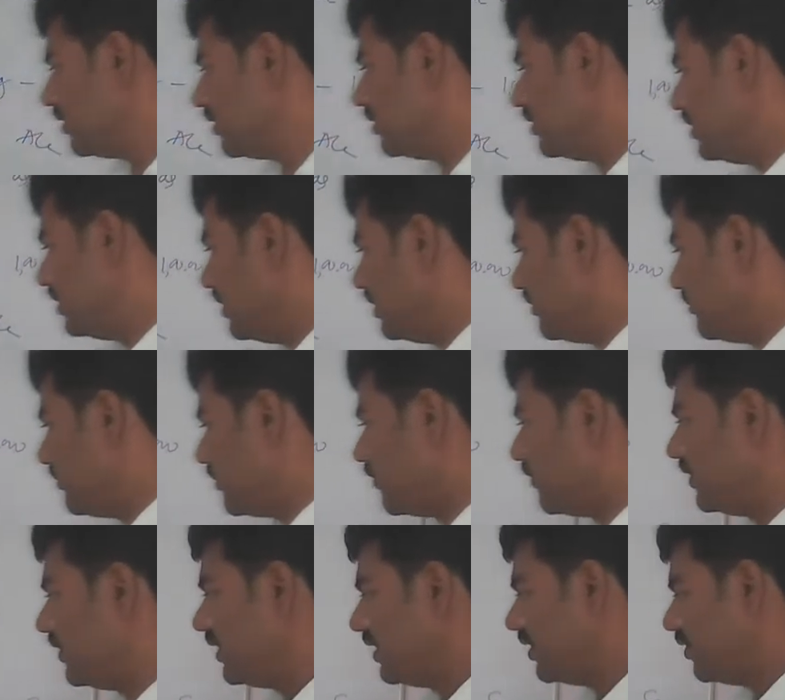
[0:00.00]
Here, profit
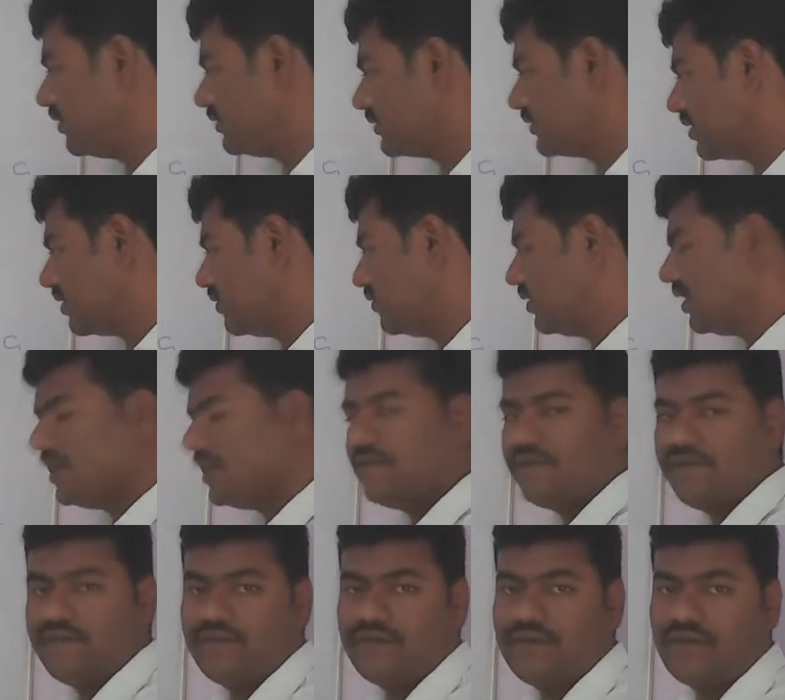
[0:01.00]
and loss account, I have
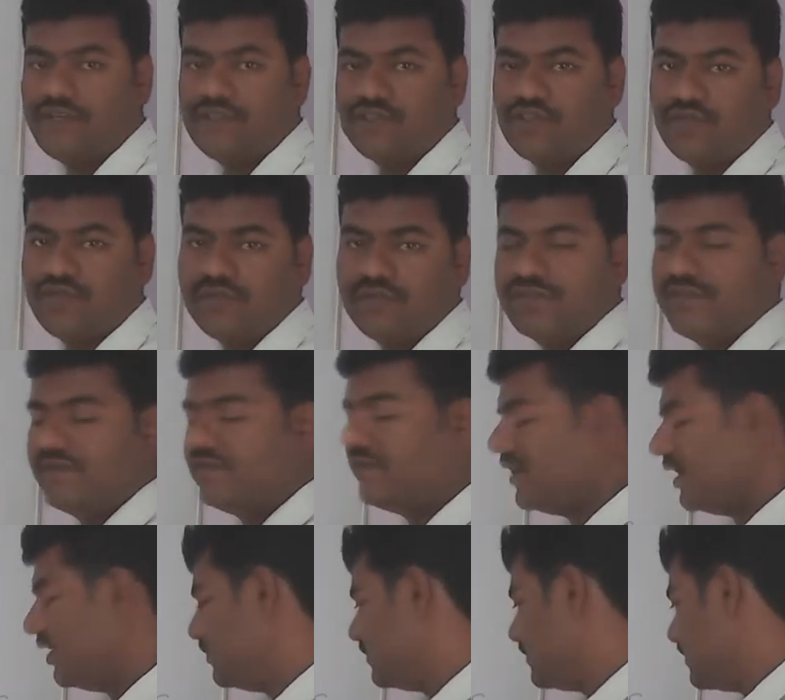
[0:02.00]
assumed some
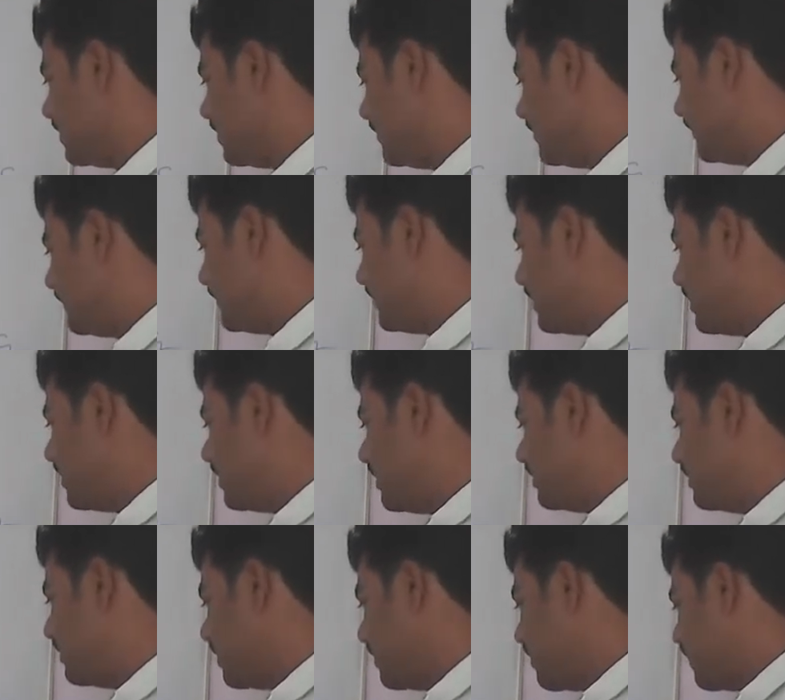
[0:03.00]
values here. The
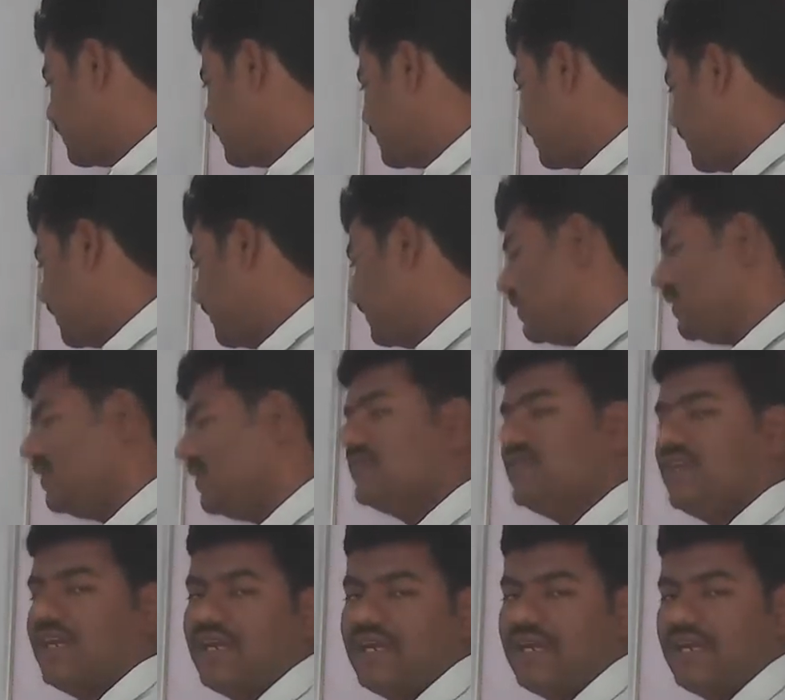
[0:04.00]
gross profit is
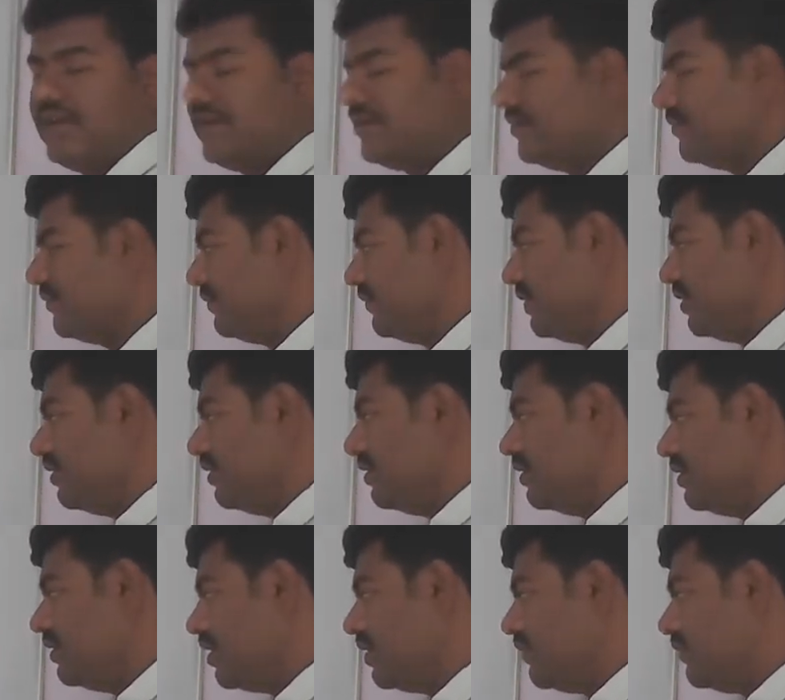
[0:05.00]
10 lakh.
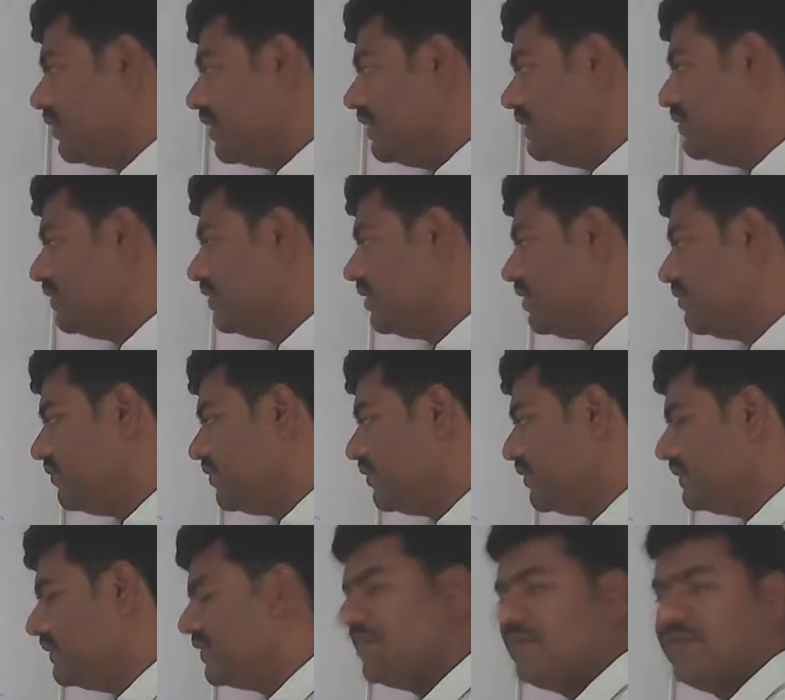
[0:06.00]
I have considered few
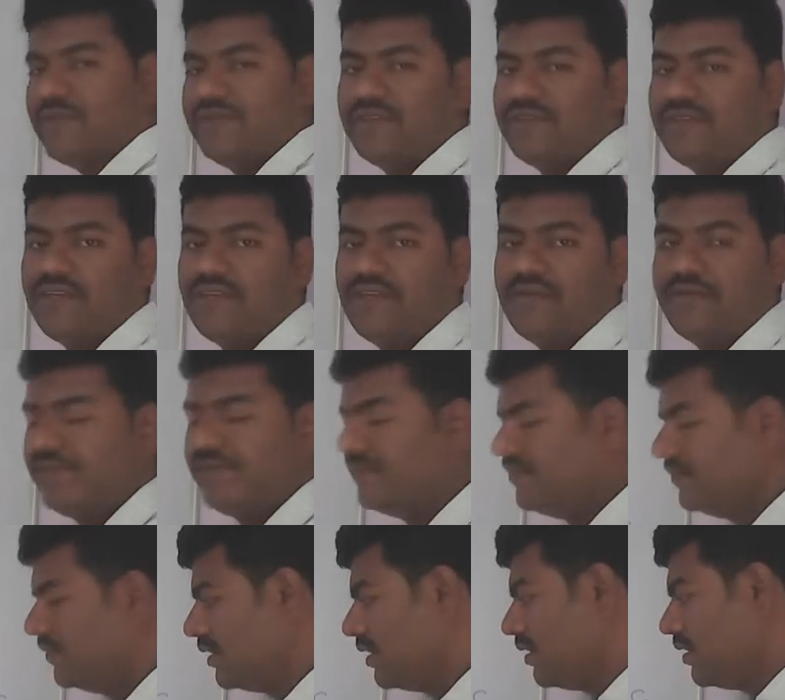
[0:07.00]
examples here.
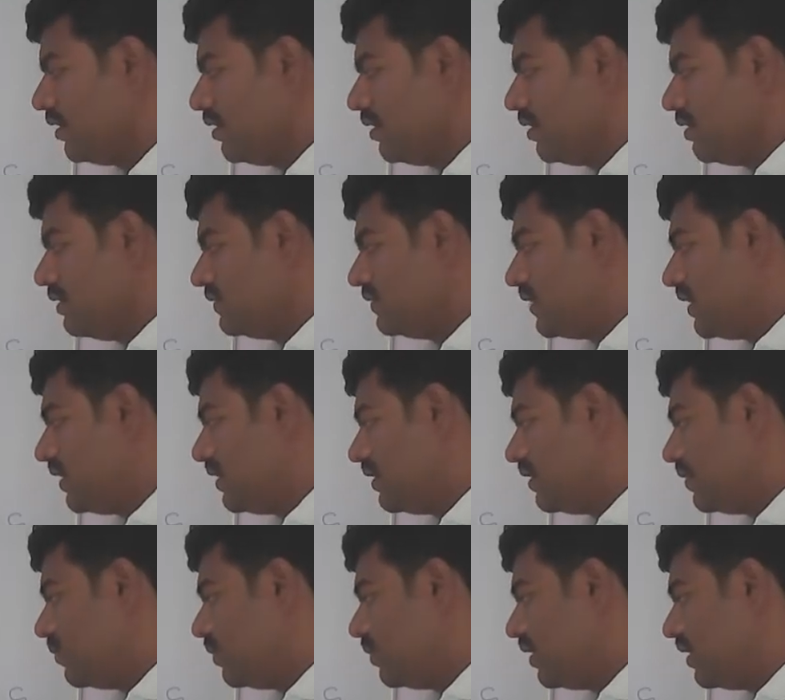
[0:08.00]
Salary
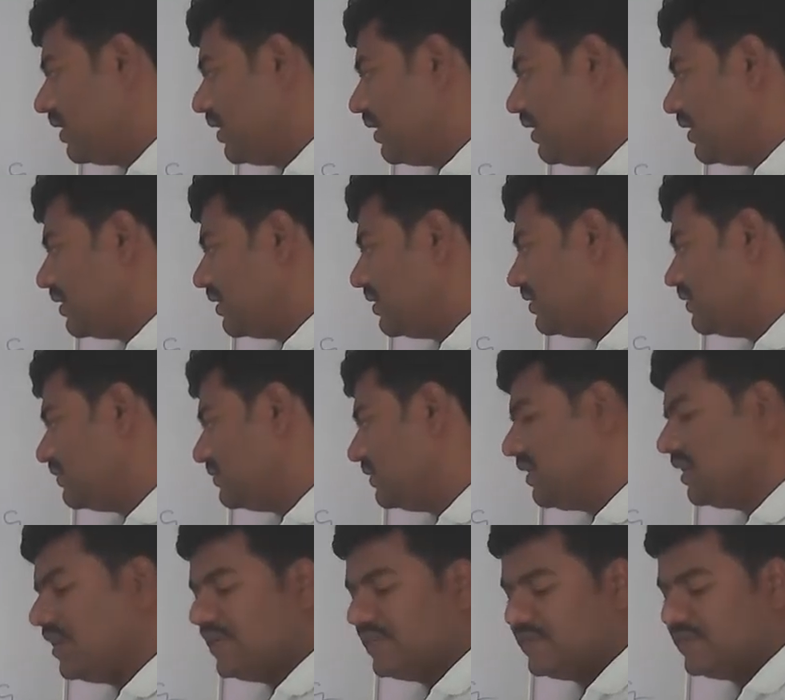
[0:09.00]
1 lakh, general
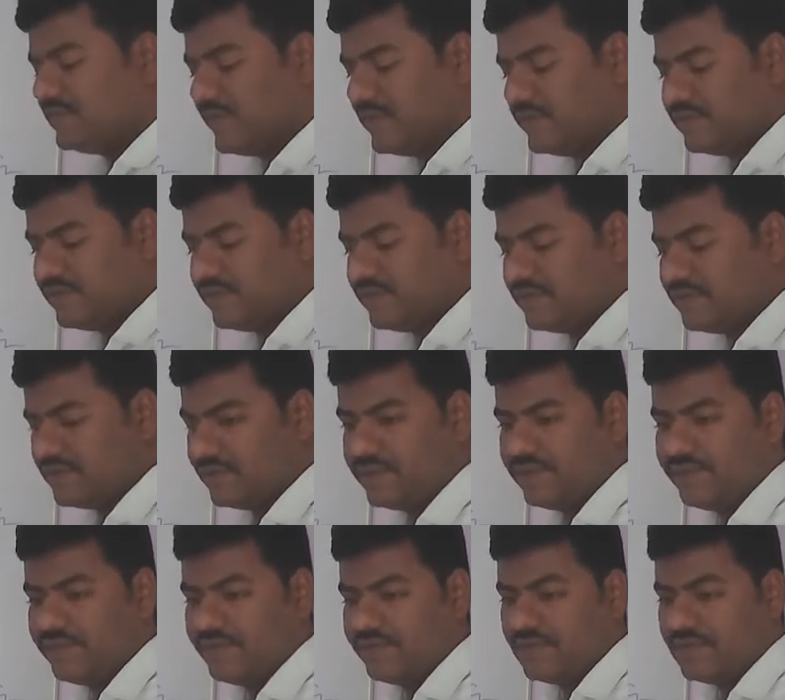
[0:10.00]
expenses
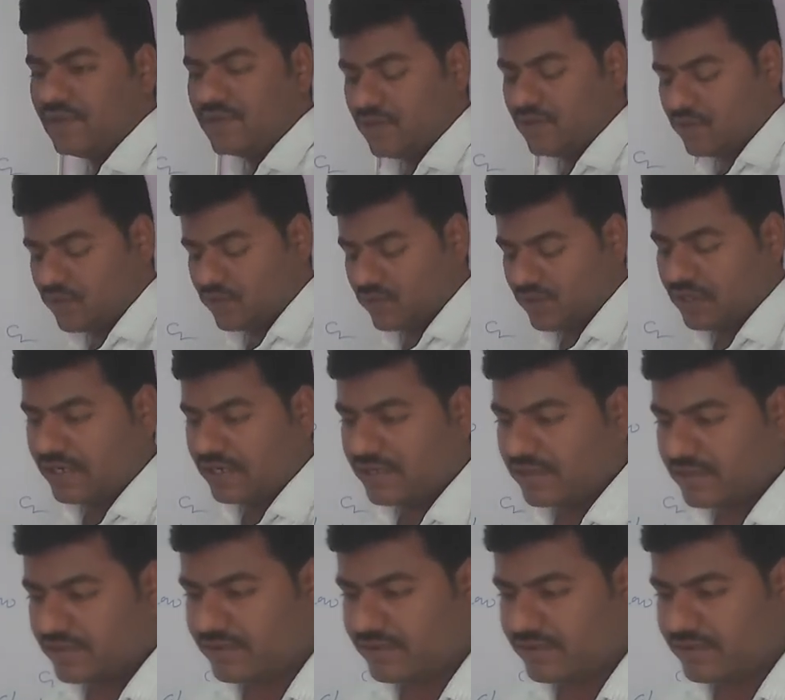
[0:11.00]
1 lakh,